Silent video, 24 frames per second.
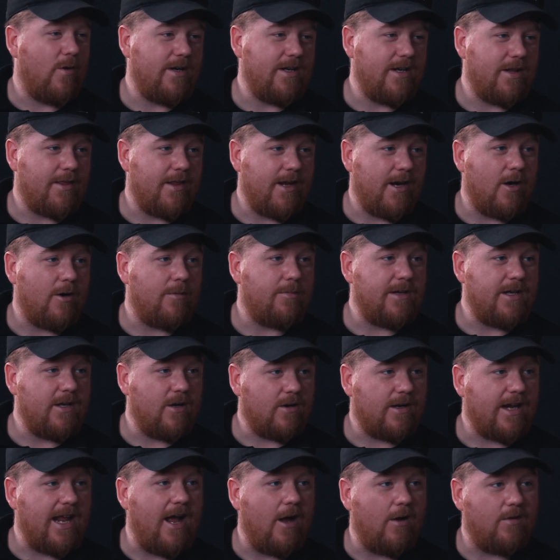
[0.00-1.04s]
to therapy or
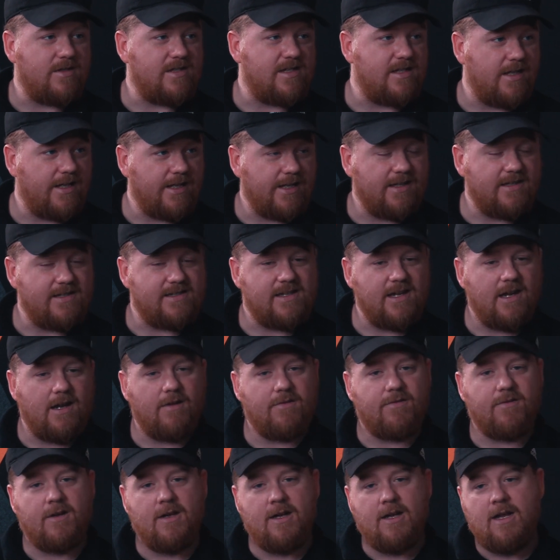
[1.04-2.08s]
counseling and
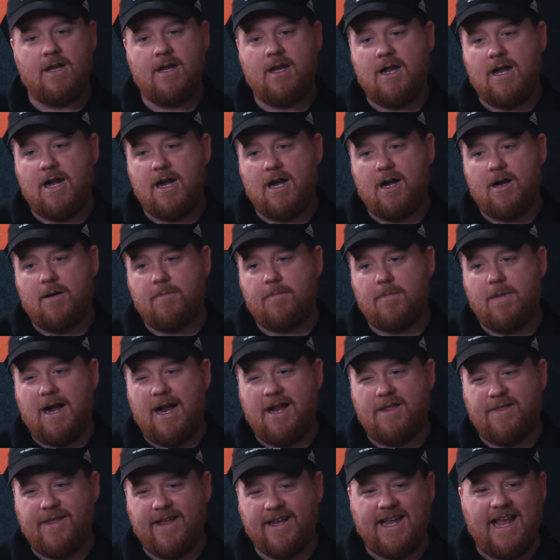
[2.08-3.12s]
stuff.
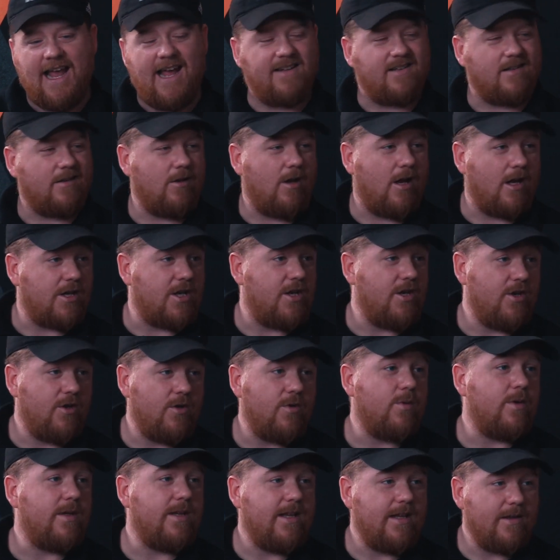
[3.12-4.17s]
I think it has a lot to
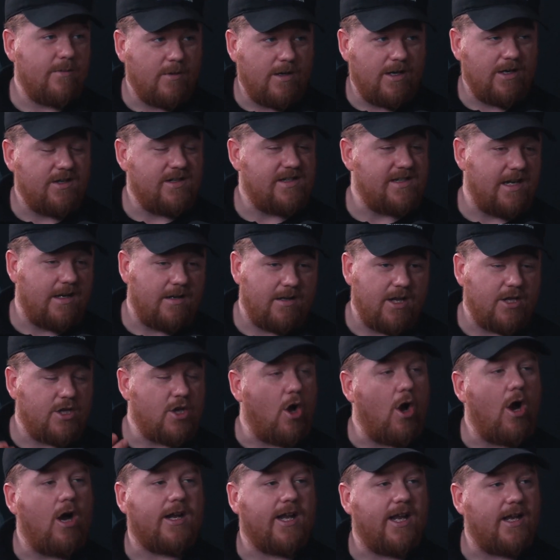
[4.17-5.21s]
do with what you said, the
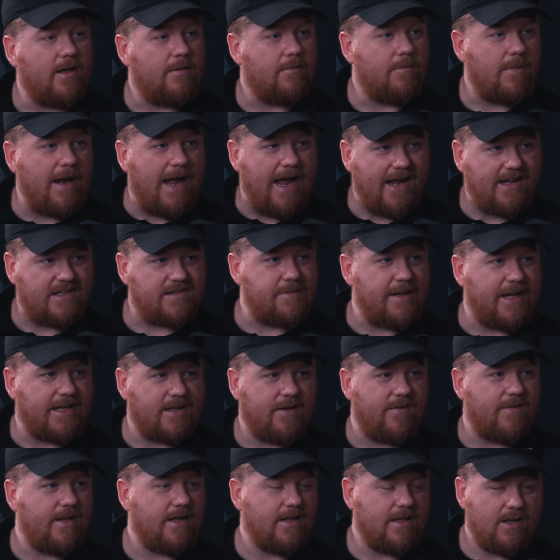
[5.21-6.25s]
talking aspect
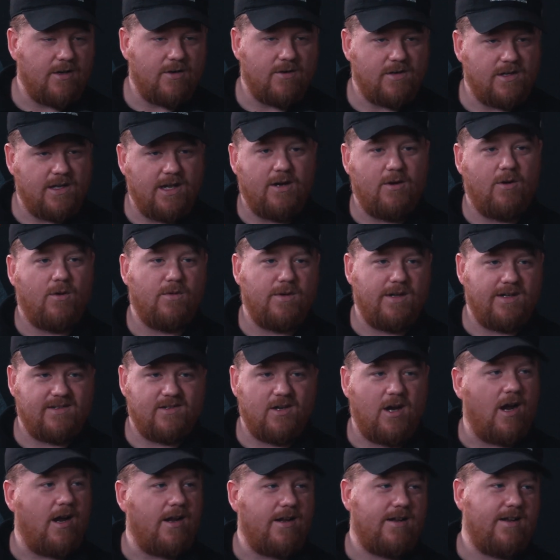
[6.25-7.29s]
of it.
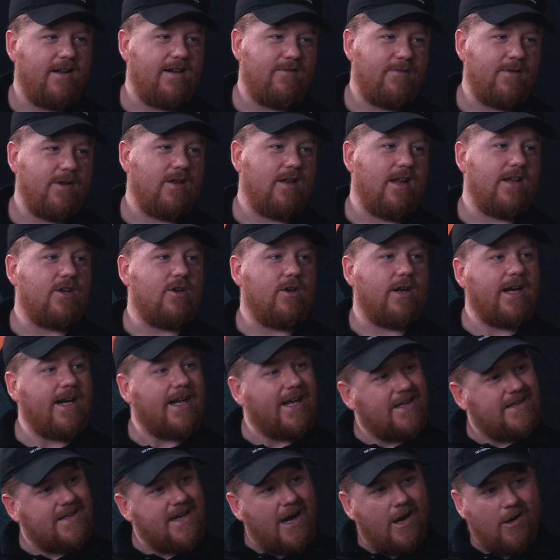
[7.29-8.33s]
It feels like you're getting
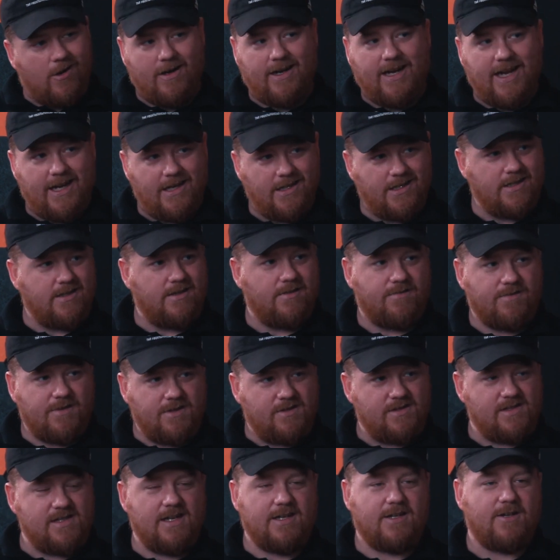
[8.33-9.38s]
interrogated. It
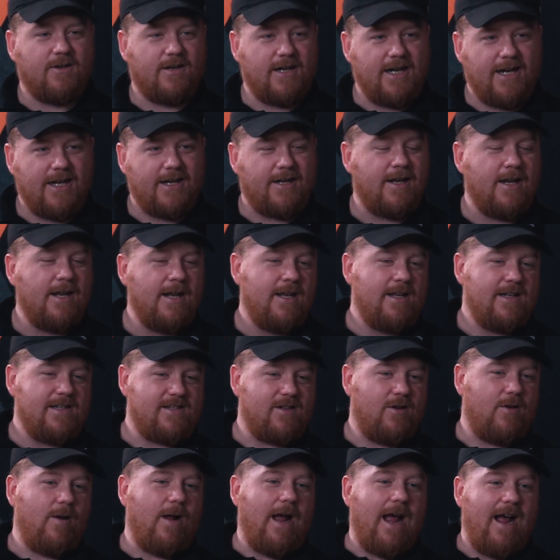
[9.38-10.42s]
feels like you're getting,
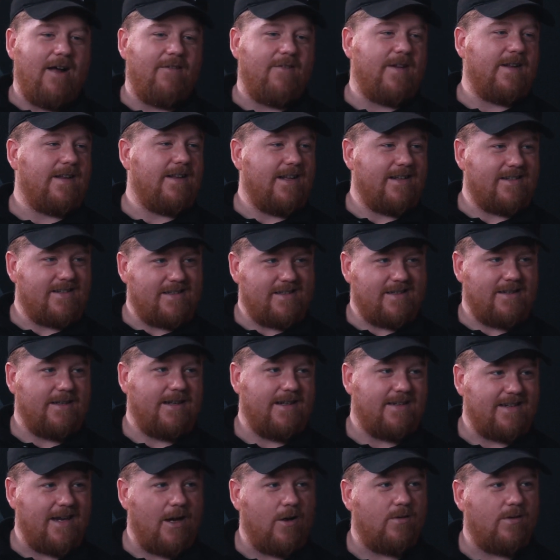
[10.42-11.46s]
so having
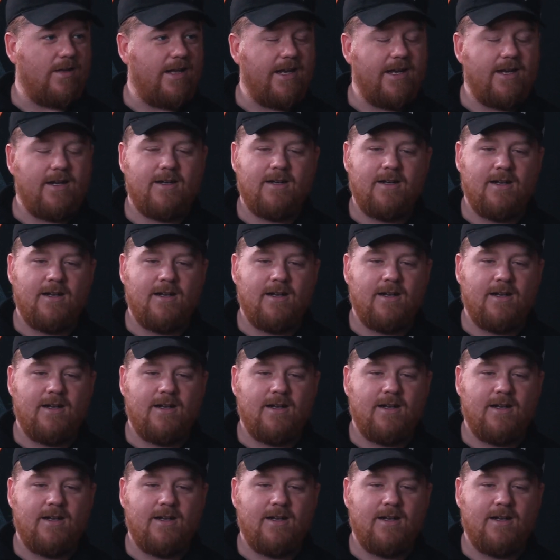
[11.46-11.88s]
this outlet,